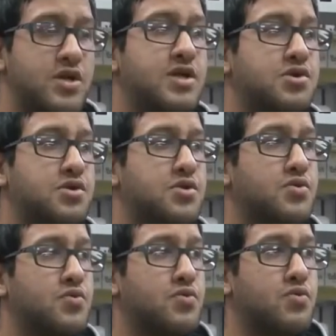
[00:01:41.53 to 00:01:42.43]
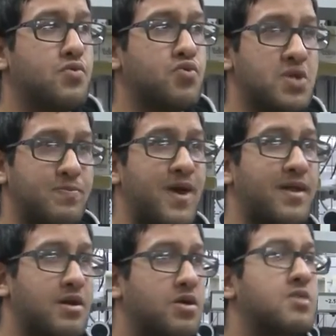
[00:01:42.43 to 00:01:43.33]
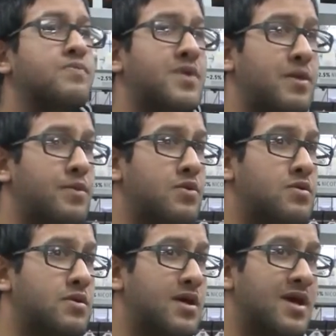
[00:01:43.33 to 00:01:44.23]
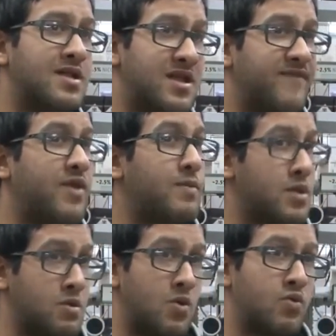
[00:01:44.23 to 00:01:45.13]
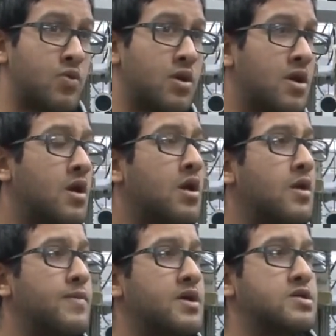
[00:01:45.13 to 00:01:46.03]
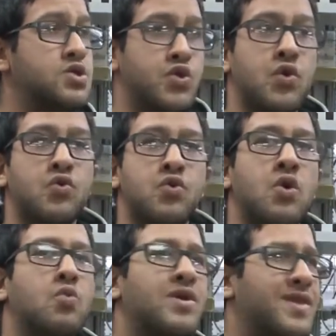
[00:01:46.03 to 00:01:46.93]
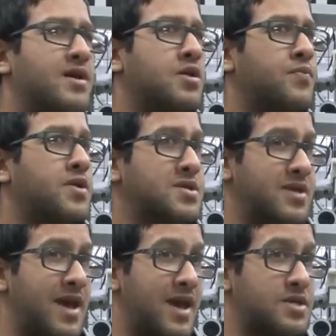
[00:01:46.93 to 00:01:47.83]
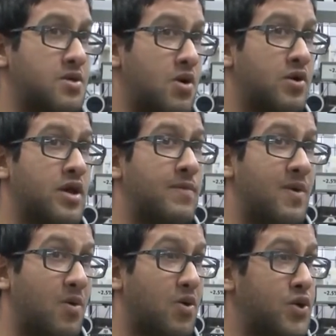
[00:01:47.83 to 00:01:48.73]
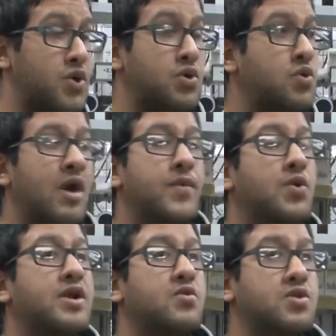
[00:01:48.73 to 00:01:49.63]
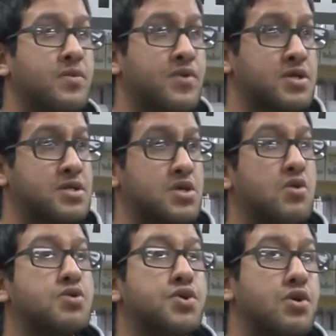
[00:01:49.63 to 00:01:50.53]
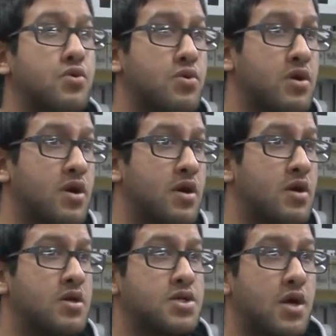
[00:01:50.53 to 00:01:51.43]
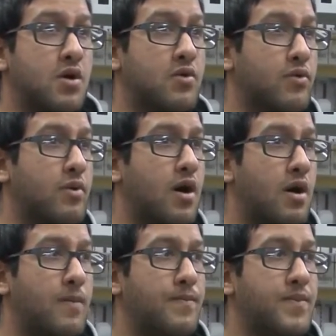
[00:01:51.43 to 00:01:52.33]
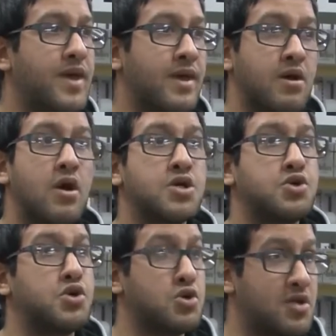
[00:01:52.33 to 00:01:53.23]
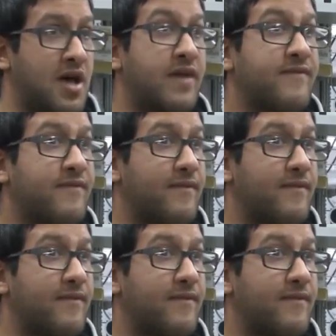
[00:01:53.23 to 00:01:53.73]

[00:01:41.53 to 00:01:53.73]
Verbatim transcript: need to respect other people and leave them alone, because you don't know what that other person has on him, or you, you have no idea what the person's going through. So um, it can cost you your life.